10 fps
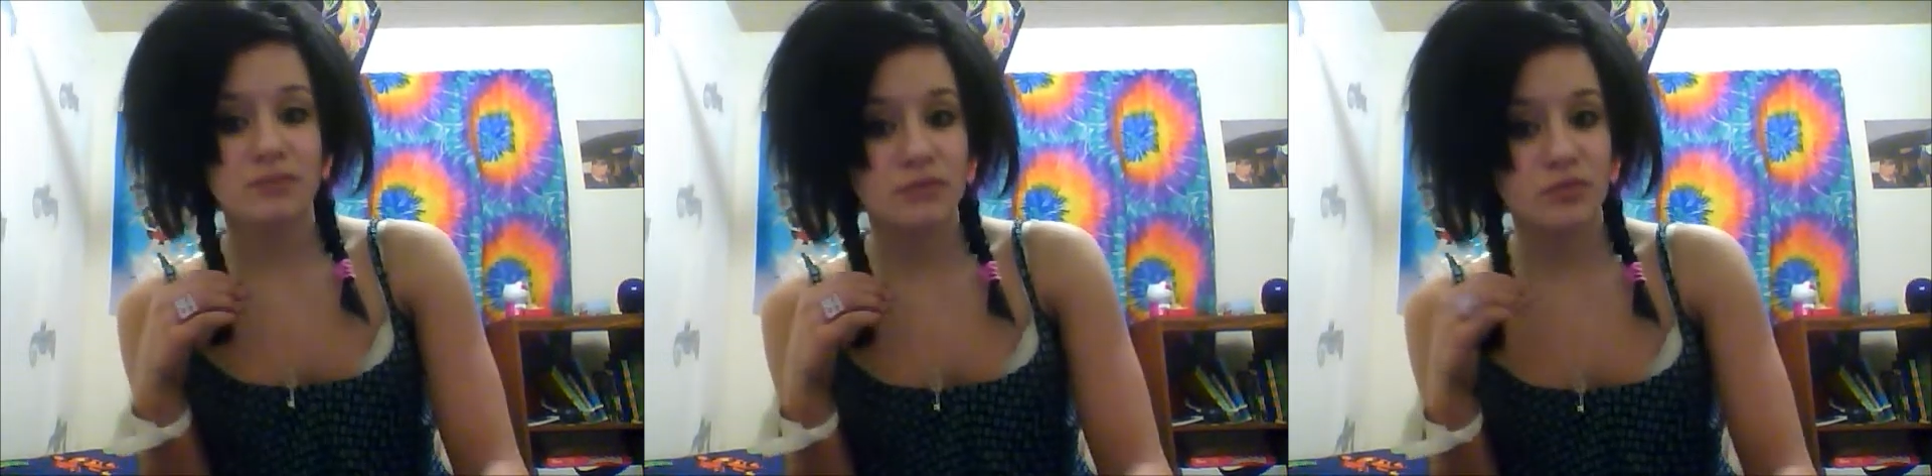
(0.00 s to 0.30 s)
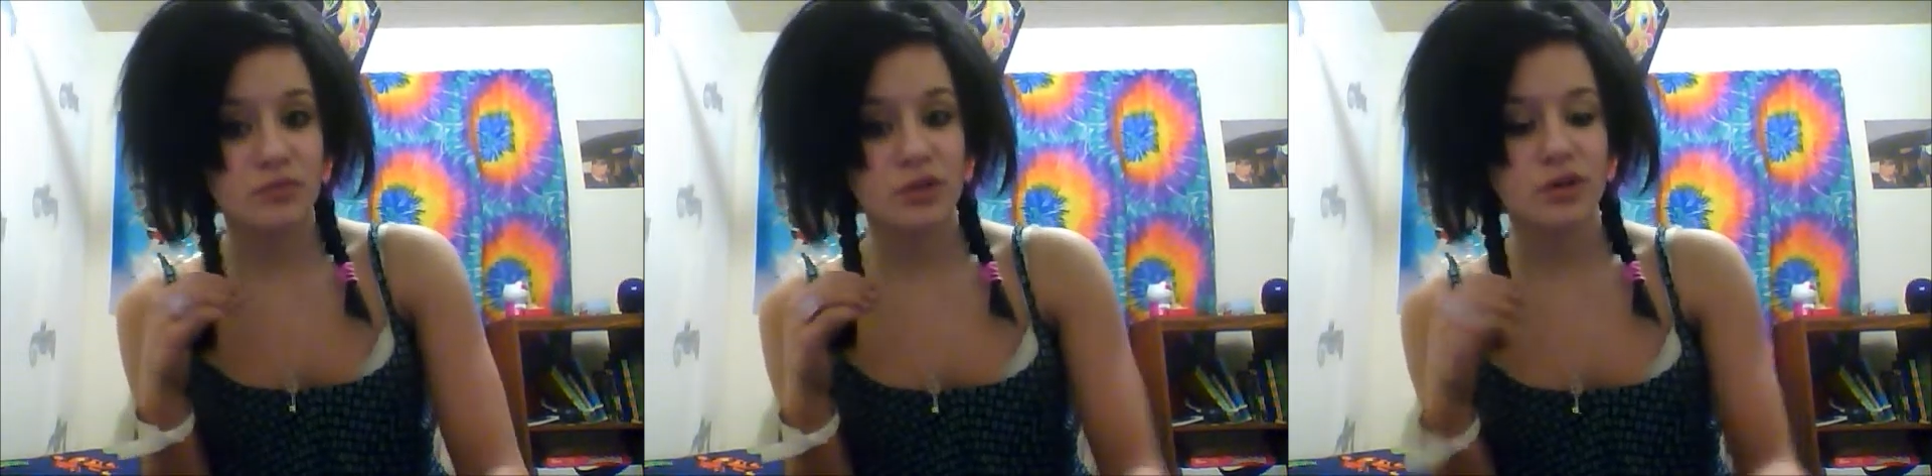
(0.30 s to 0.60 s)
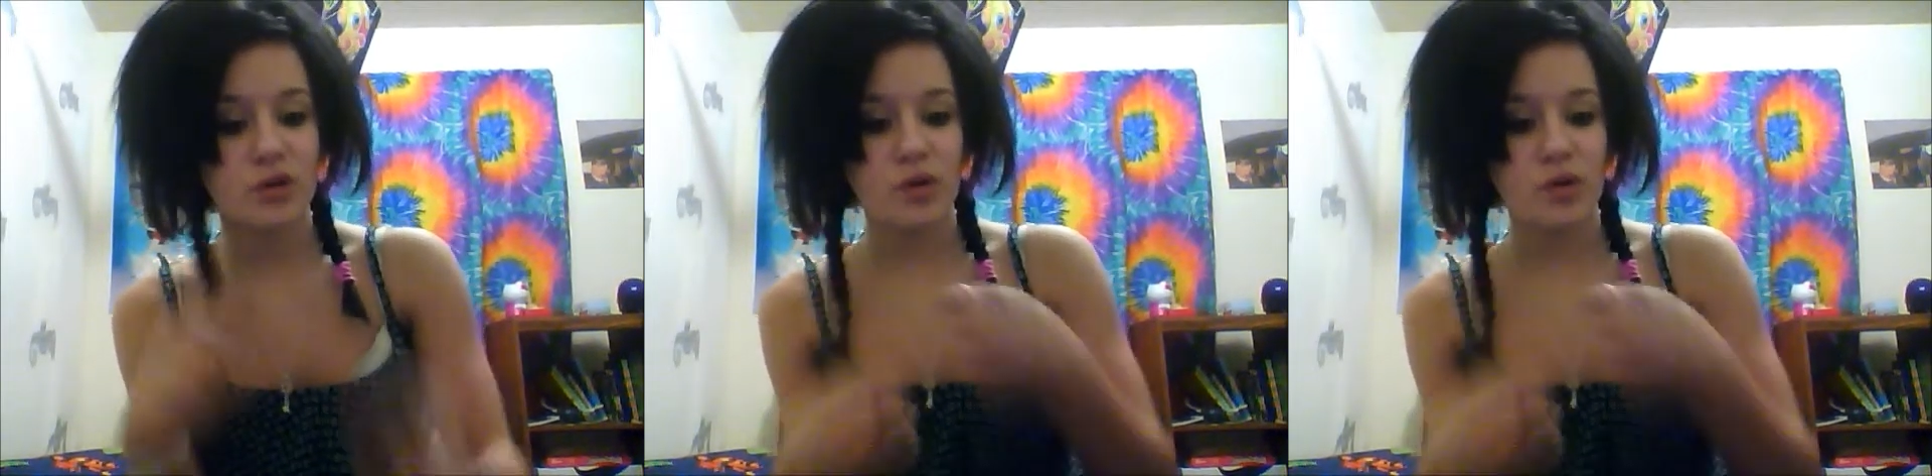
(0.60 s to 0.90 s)
when you
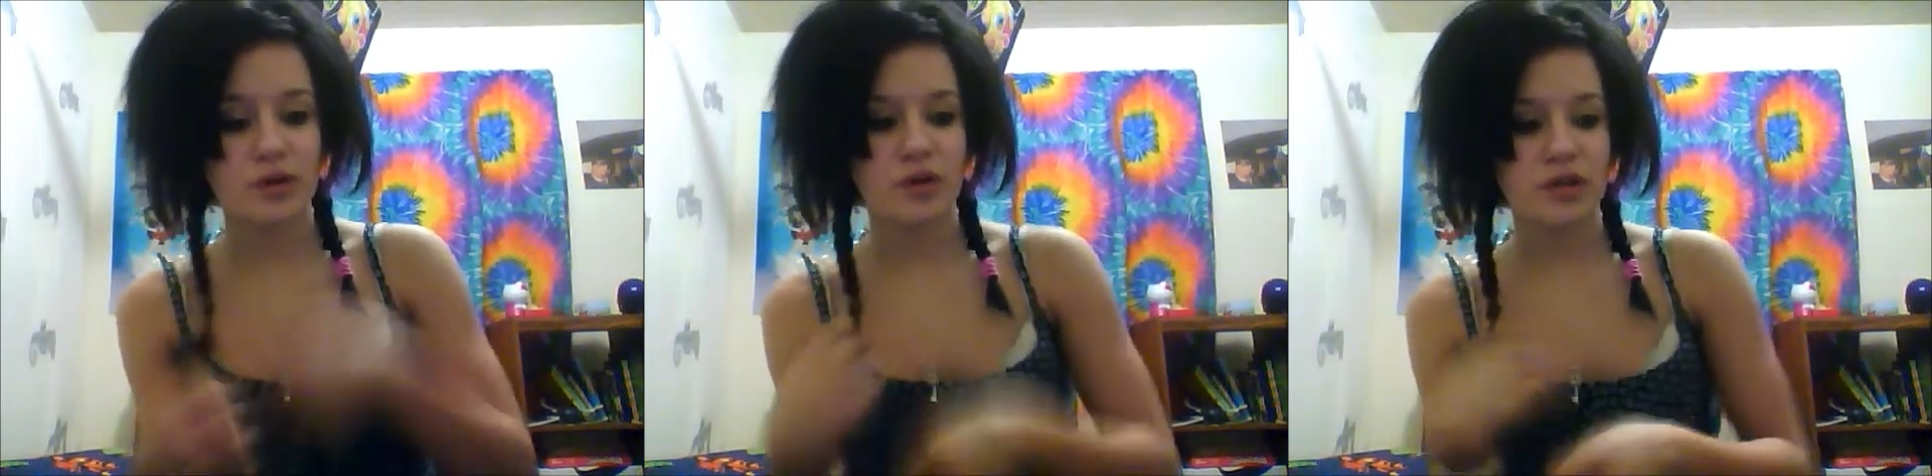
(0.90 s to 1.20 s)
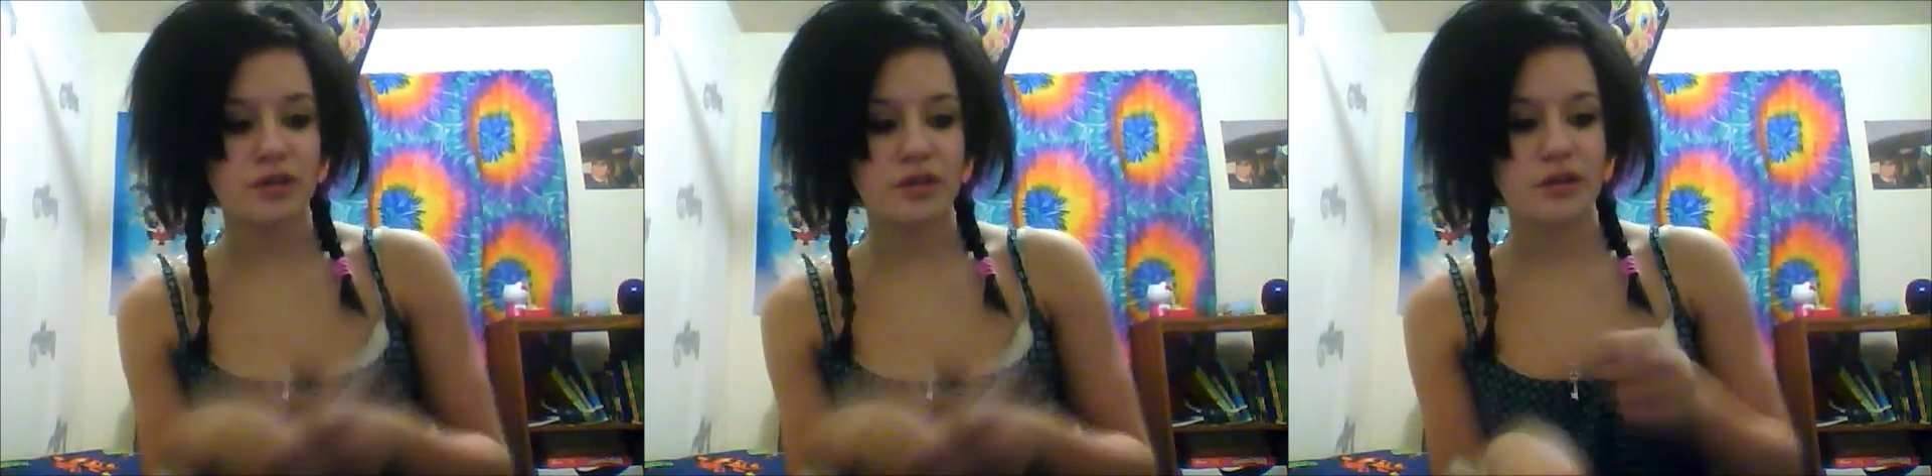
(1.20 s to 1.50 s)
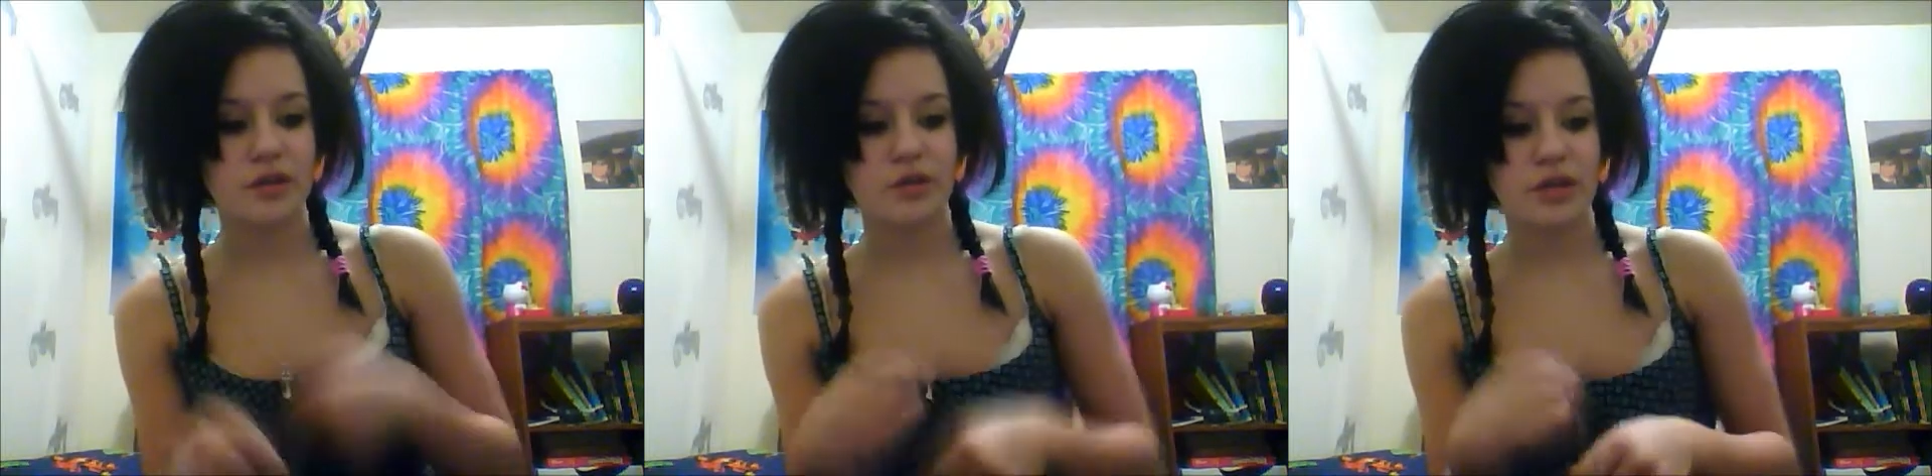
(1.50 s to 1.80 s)
go underneath and
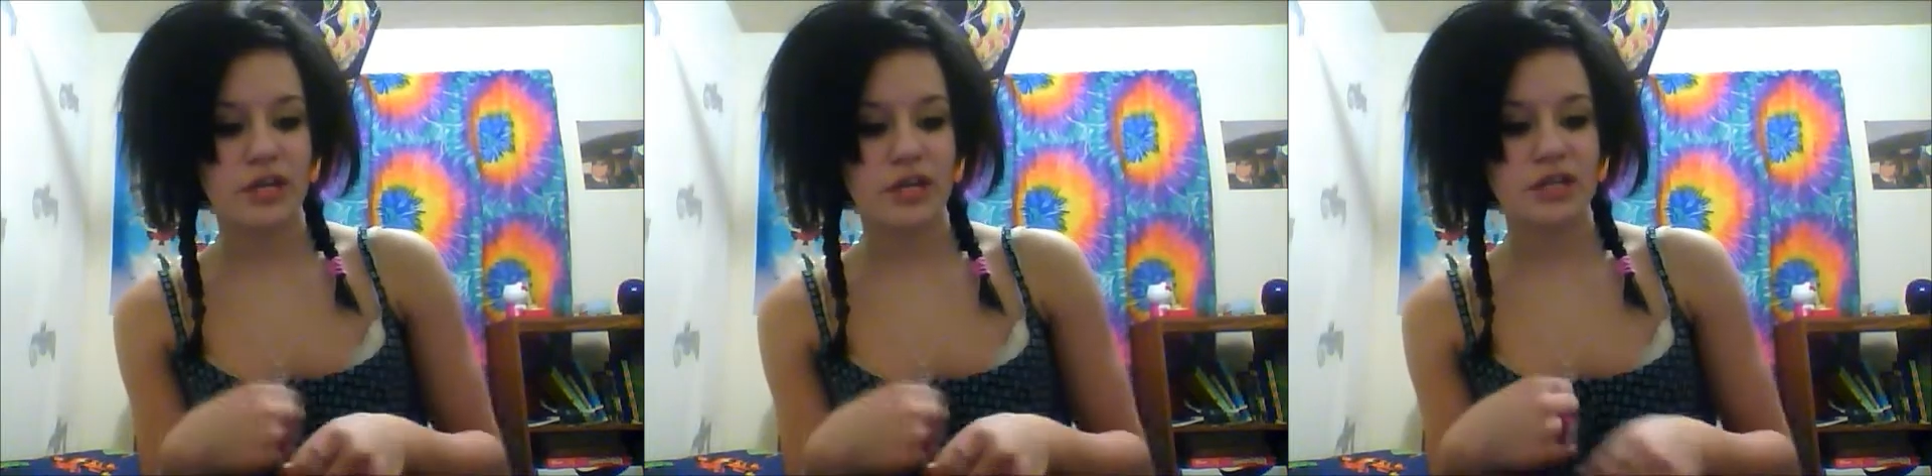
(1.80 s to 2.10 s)
underneath.